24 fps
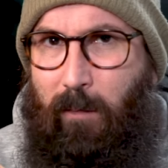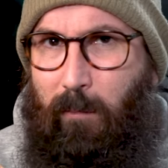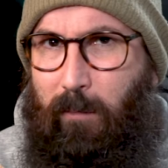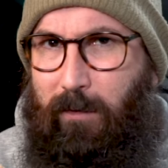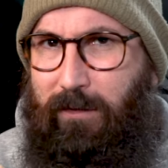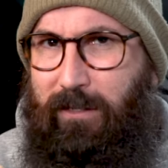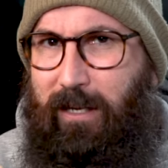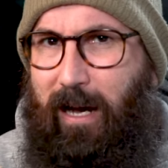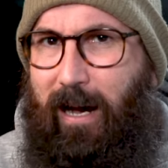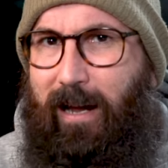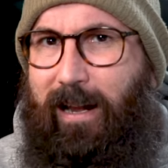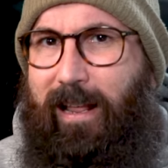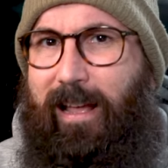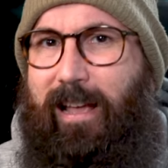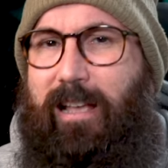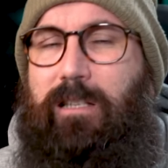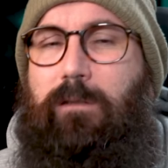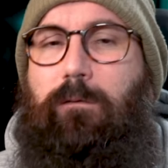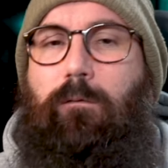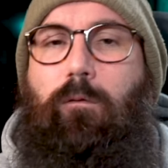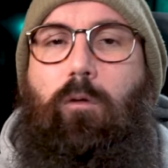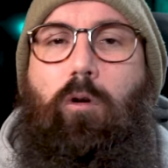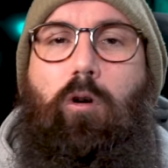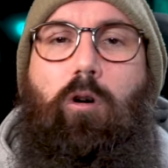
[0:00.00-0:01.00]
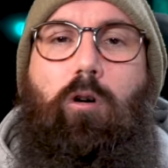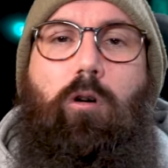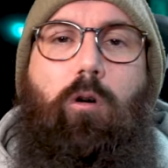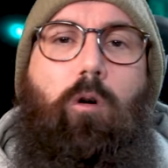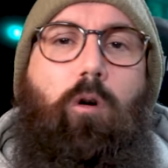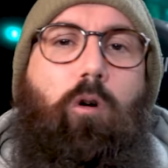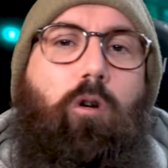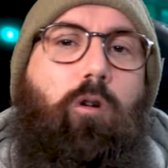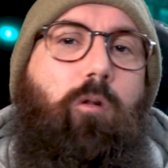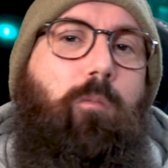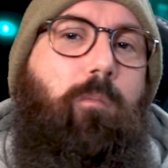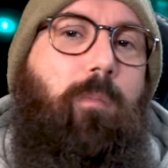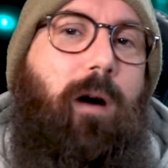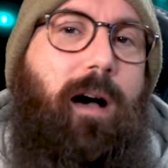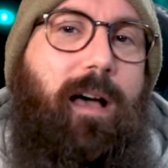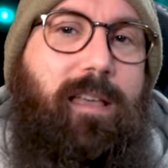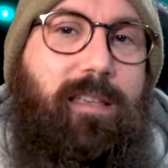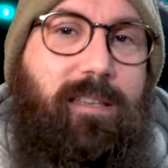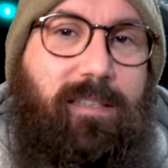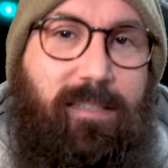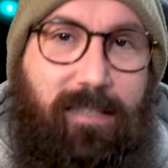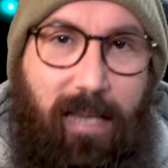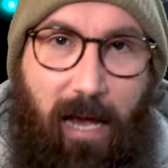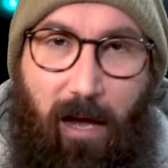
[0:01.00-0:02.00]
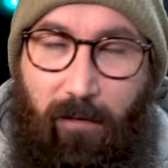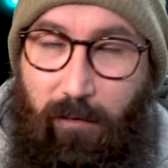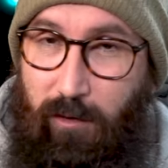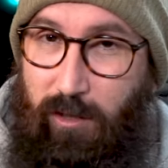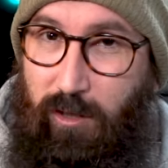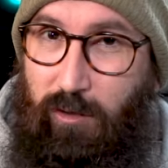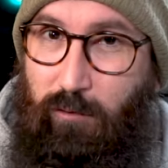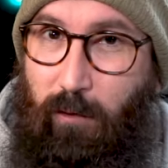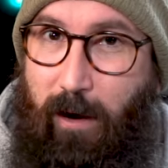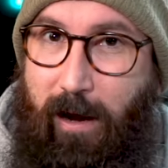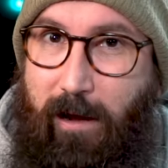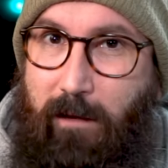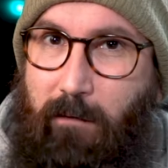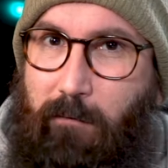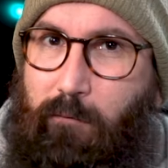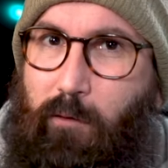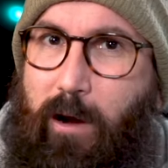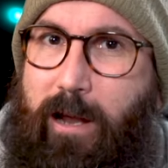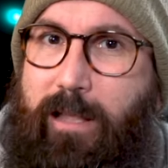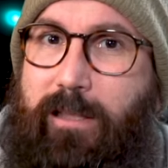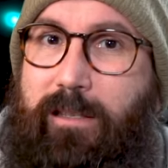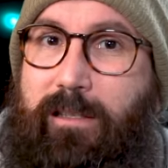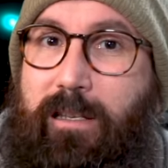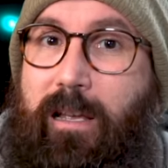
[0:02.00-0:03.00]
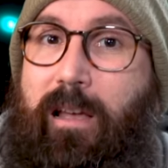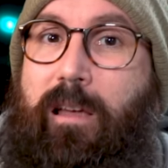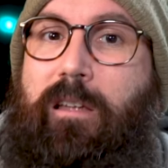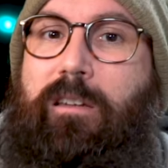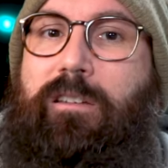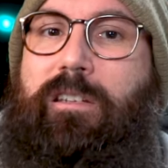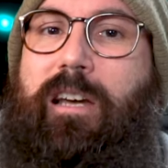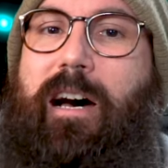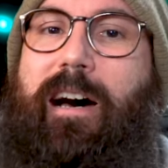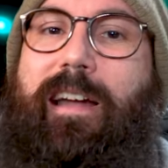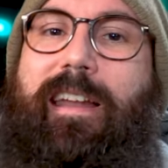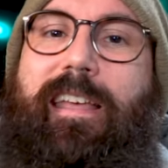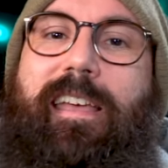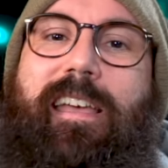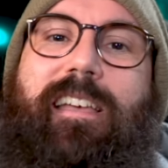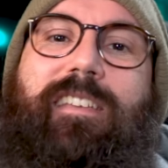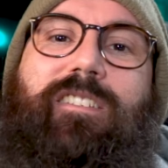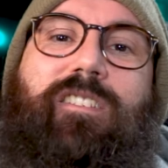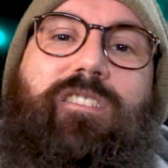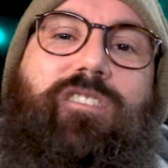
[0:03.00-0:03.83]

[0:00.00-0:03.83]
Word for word: Well, Darty is for all my South Australian friends. Darty is